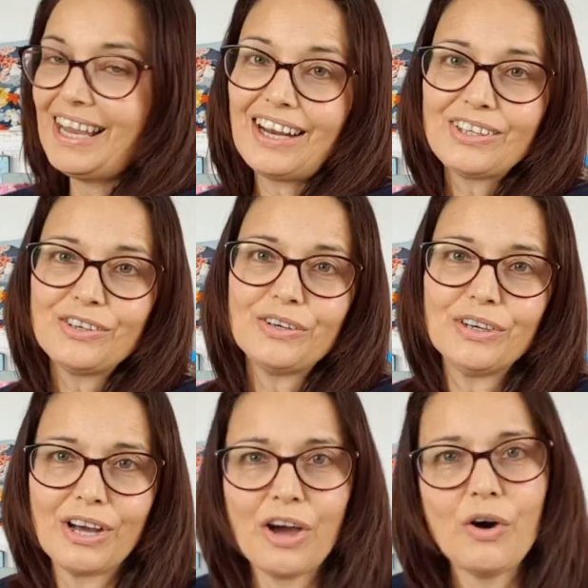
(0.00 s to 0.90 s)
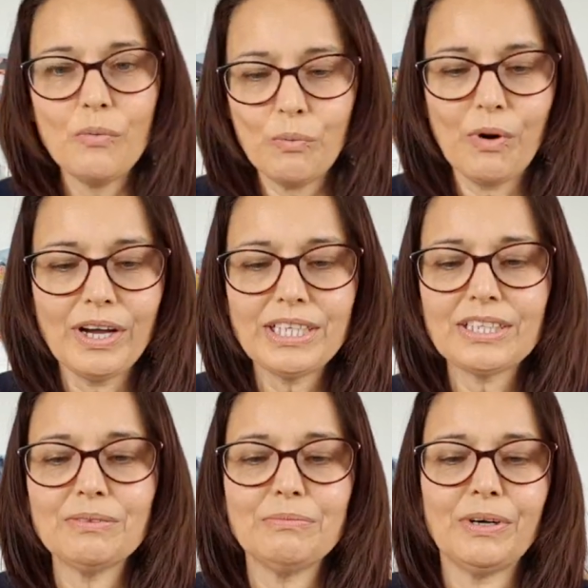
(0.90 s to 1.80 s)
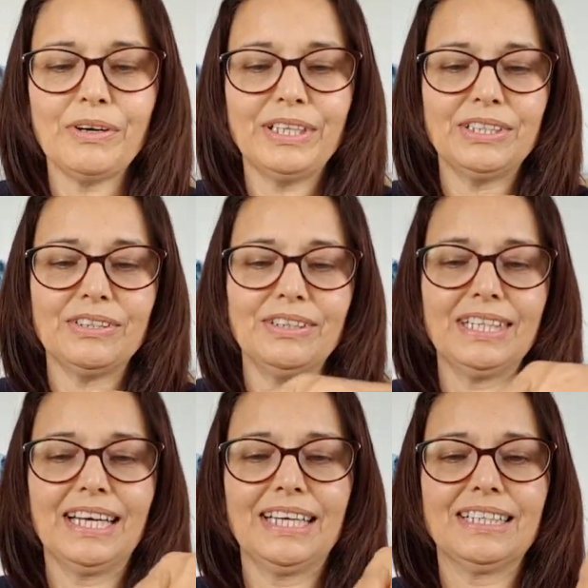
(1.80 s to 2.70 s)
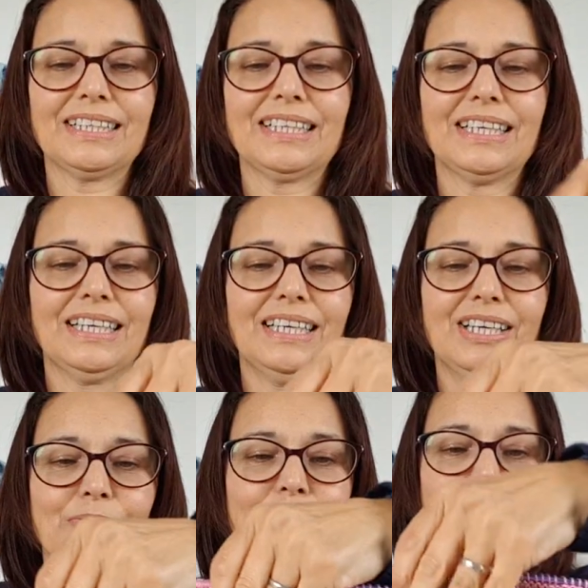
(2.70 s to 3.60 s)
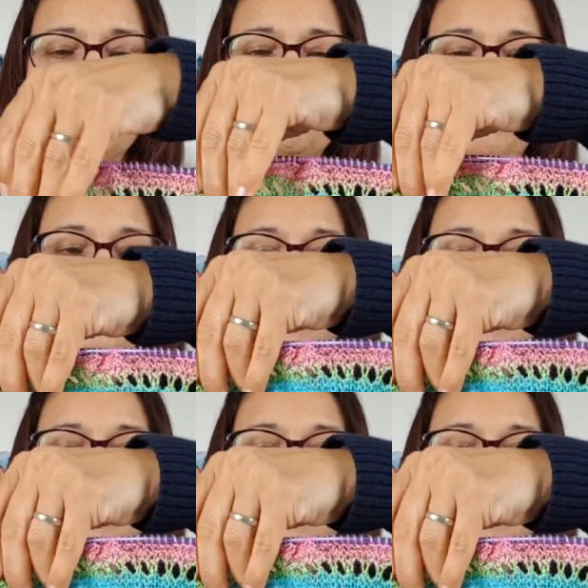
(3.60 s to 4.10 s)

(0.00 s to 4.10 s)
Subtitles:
I thought, why doesn't mine do that? Because my